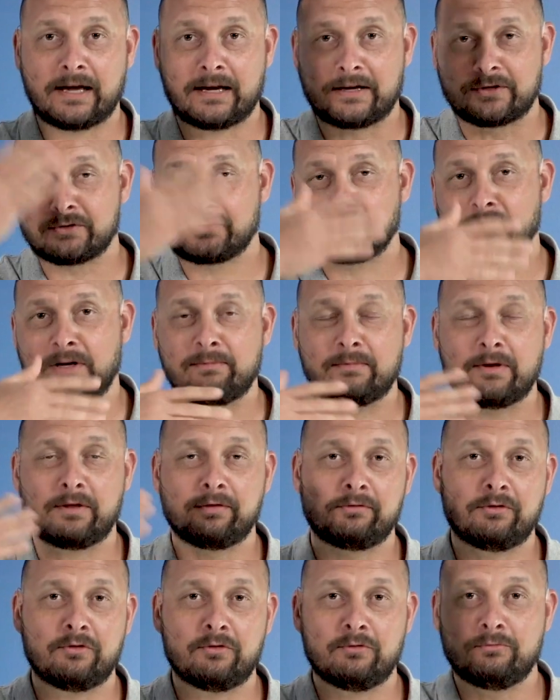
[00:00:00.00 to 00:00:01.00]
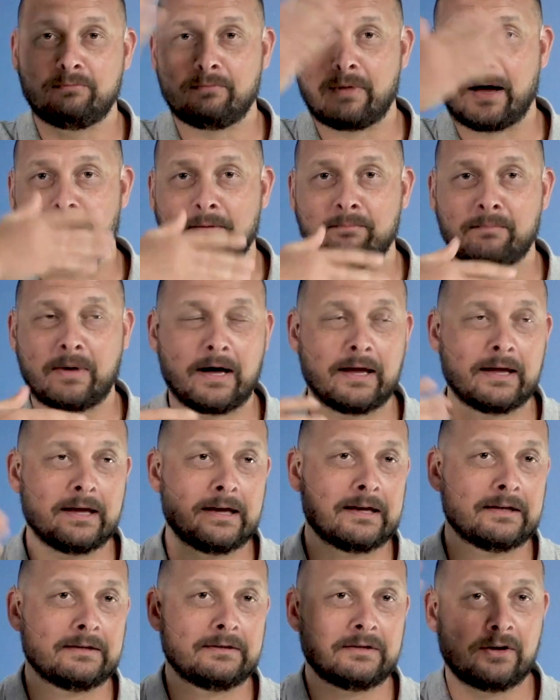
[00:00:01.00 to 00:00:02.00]
kind of streaming through my
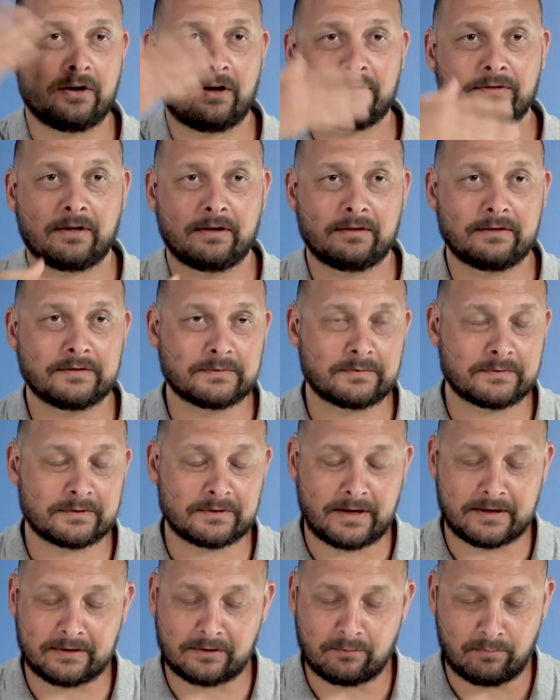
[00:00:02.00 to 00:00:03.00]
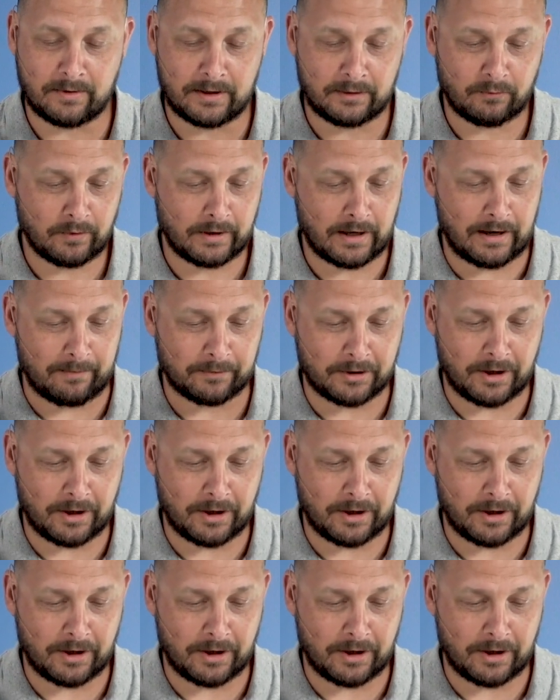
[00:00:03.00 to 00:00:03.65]
head. You know, I thought this was like the big one. I'm